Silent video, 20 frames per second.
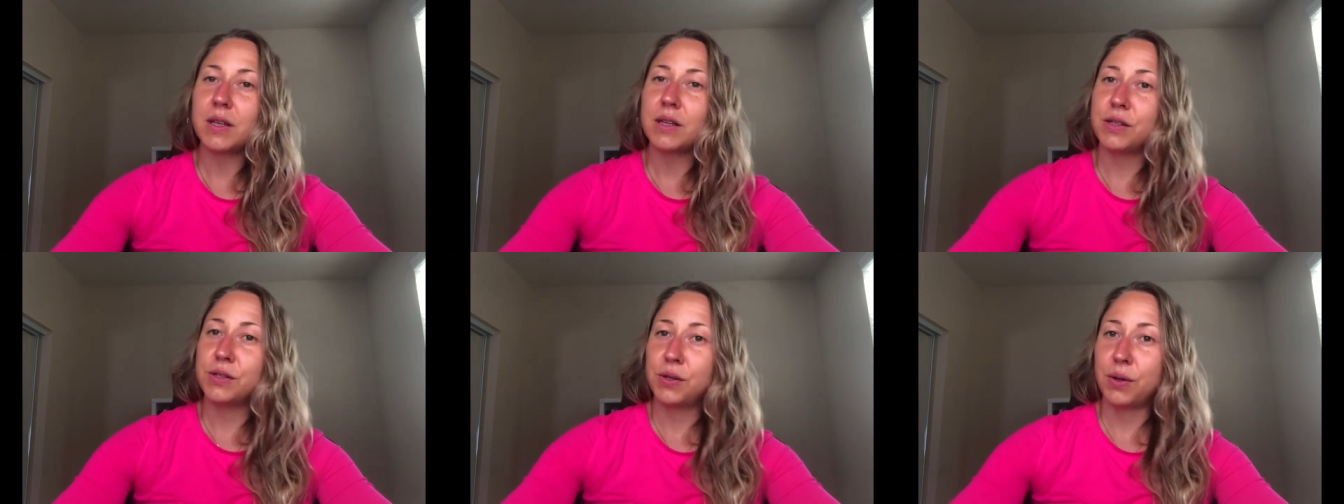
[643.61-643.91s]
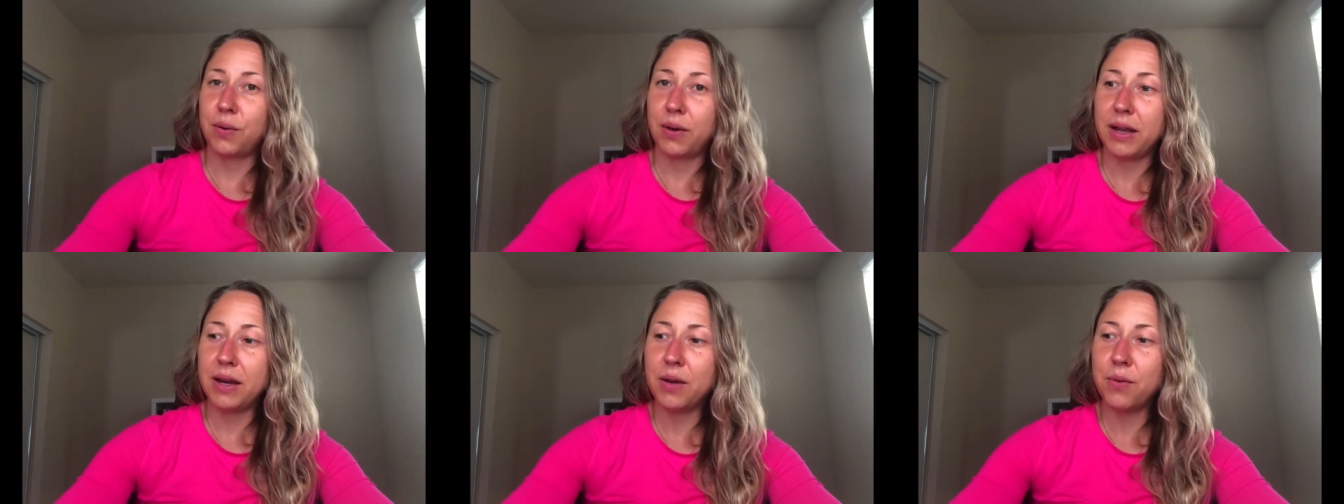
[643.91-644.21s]
So
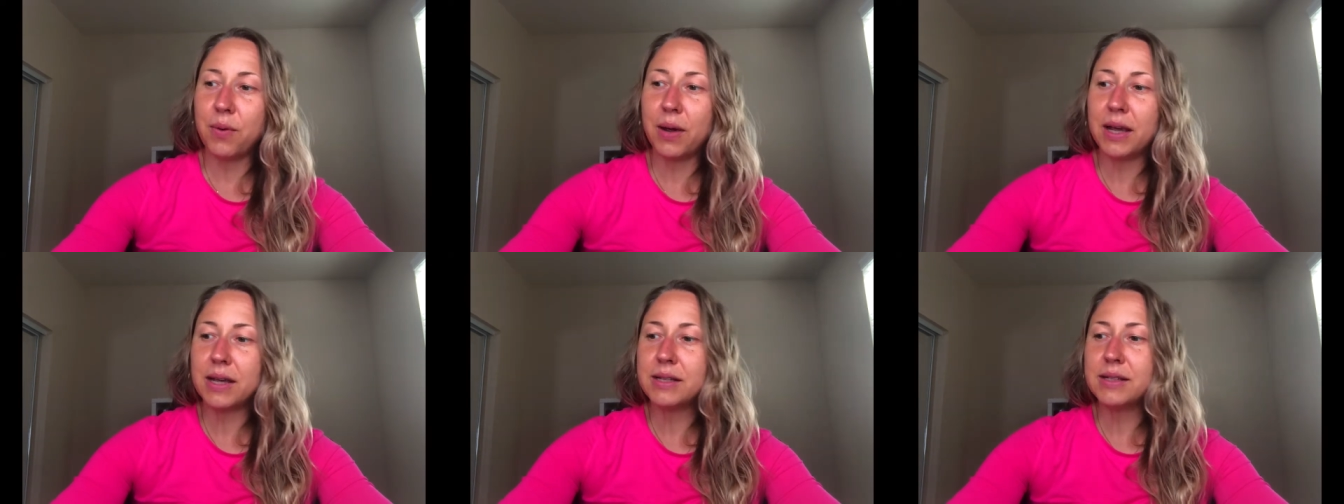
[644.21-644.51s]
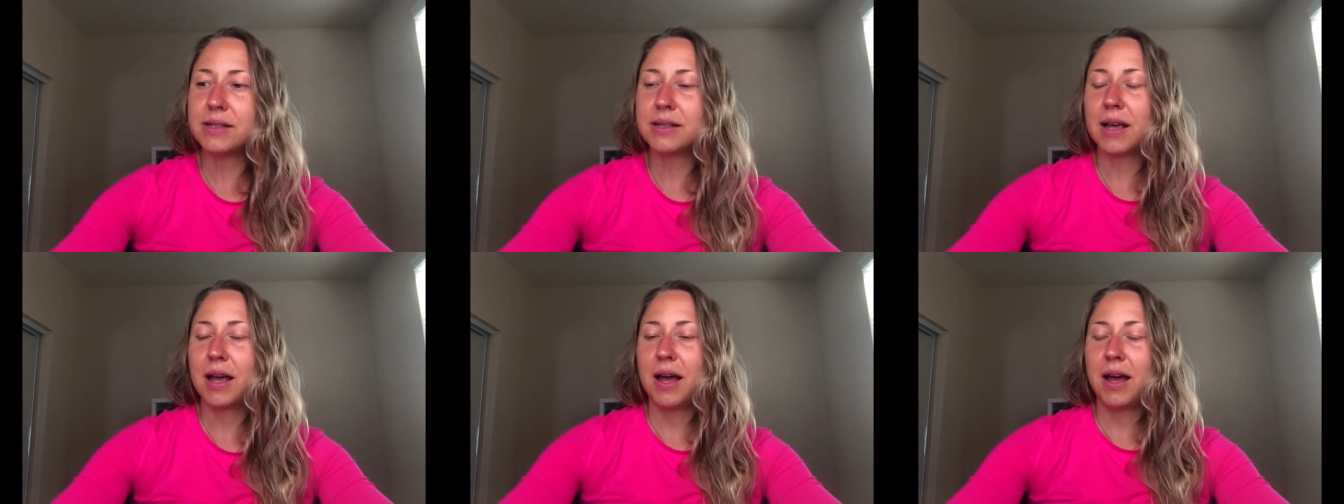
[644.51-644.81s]

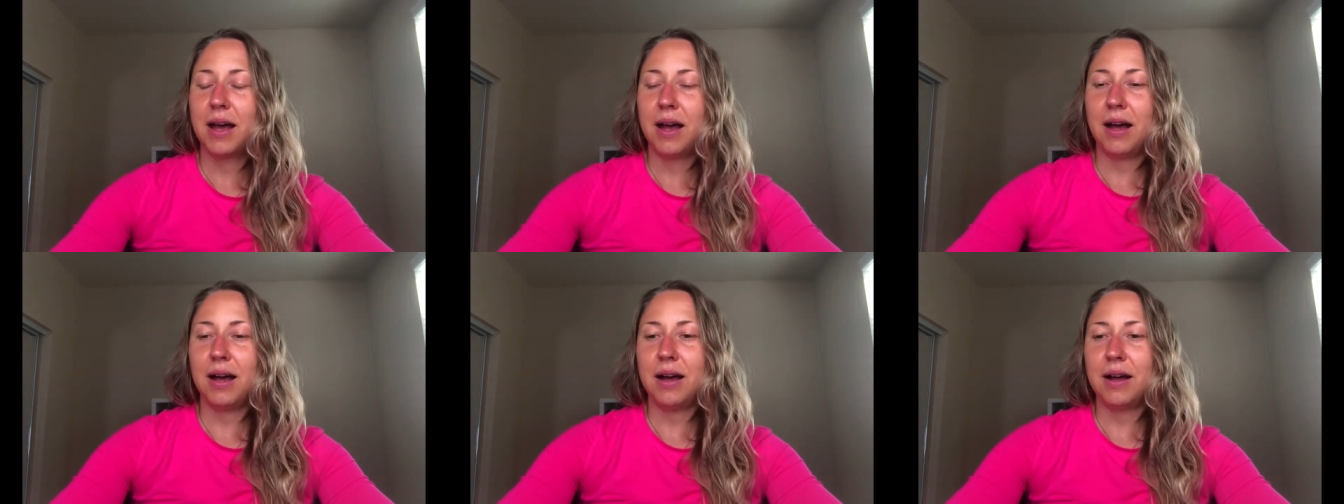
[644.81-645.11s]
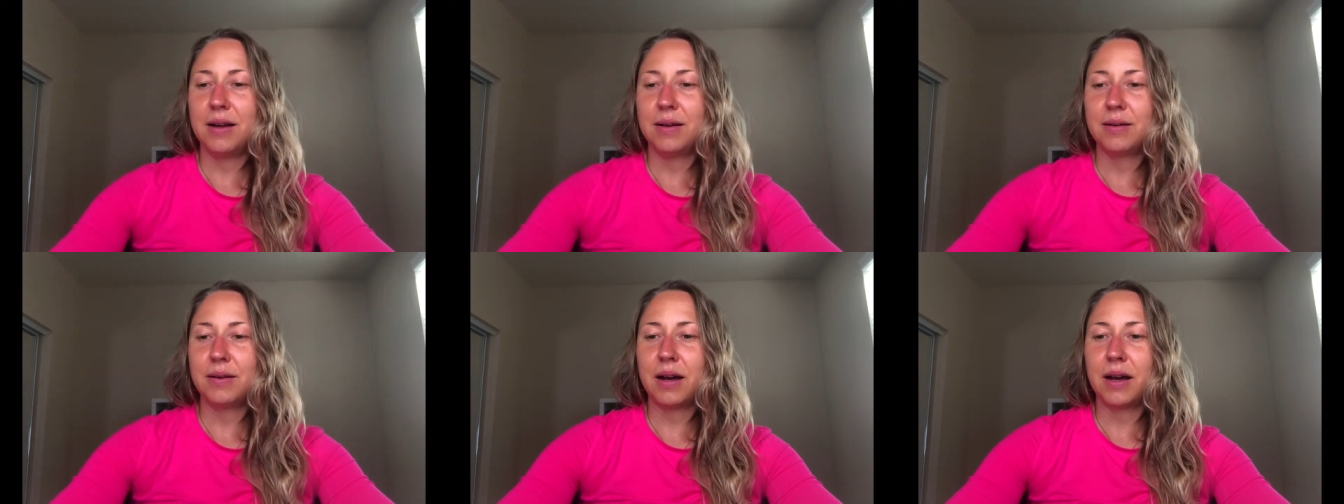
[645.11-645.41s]
anyways,
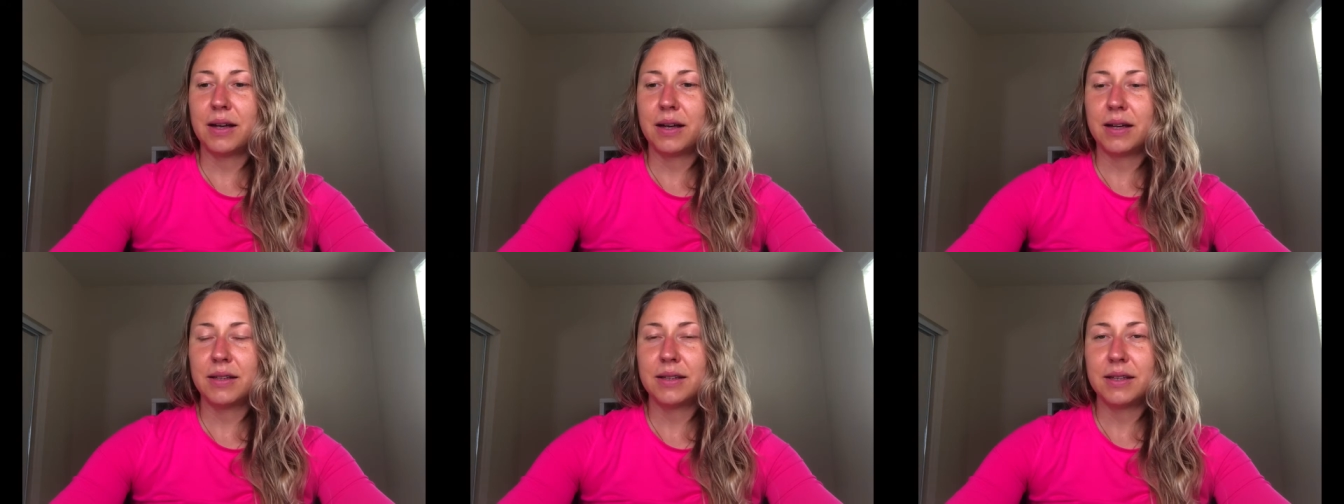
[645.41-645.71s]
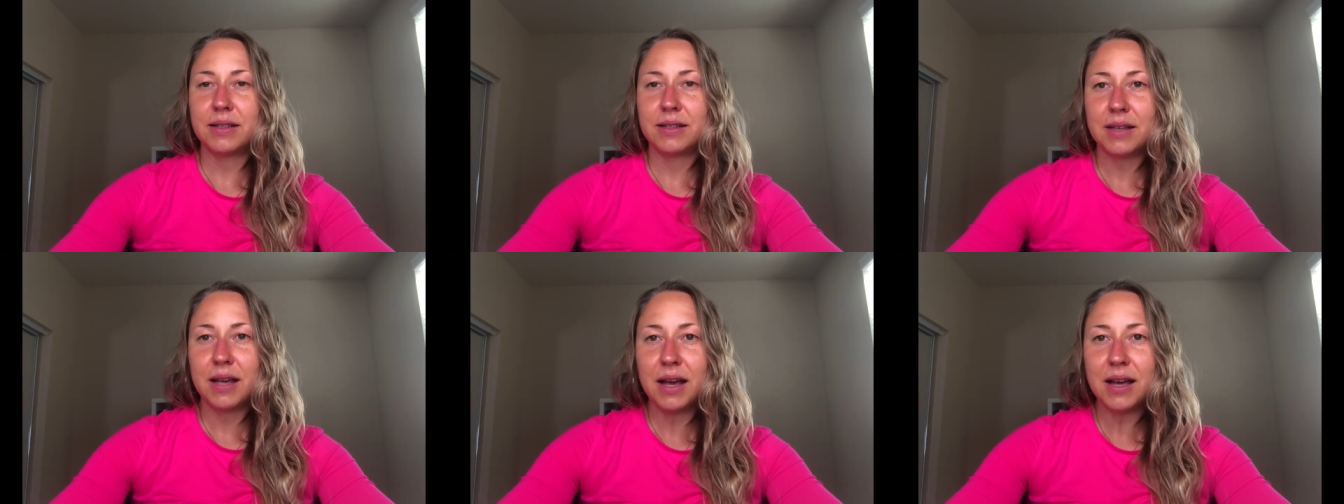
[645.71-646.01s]
uh, I got
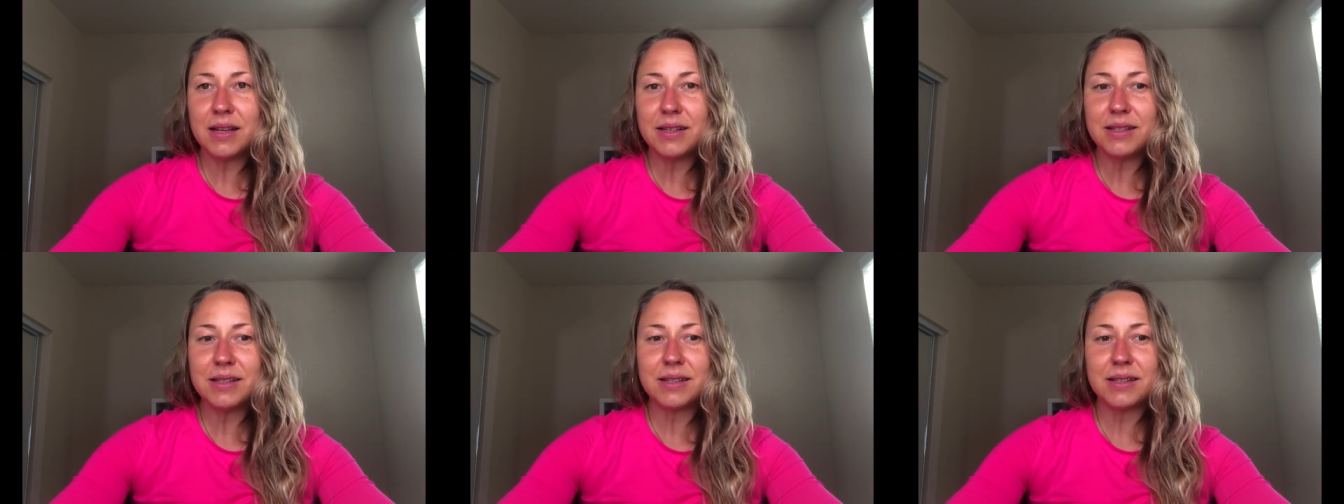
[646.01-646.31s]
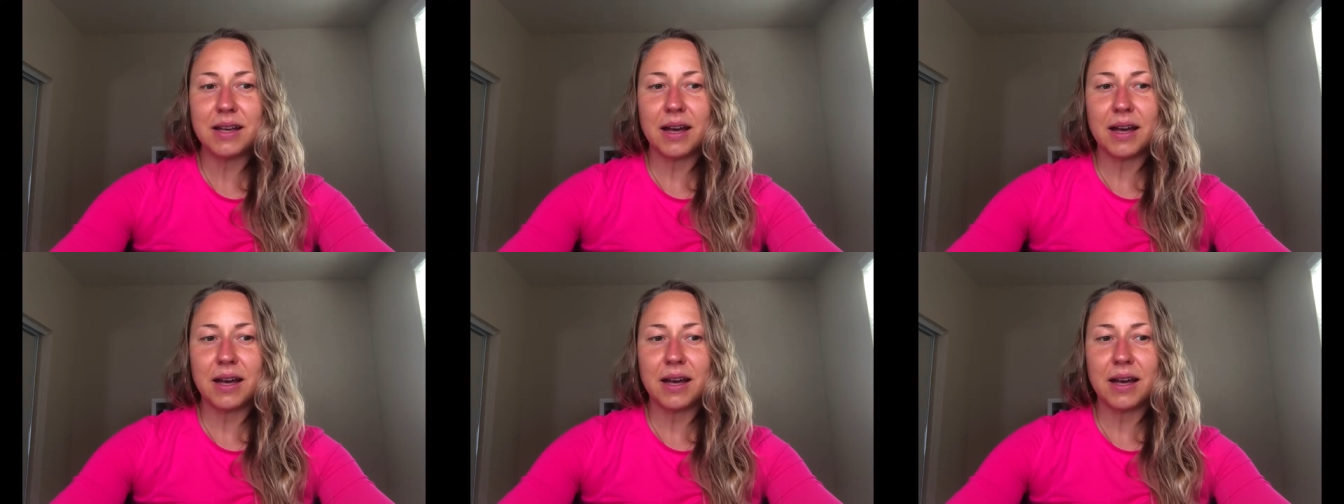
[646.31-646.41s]
the test,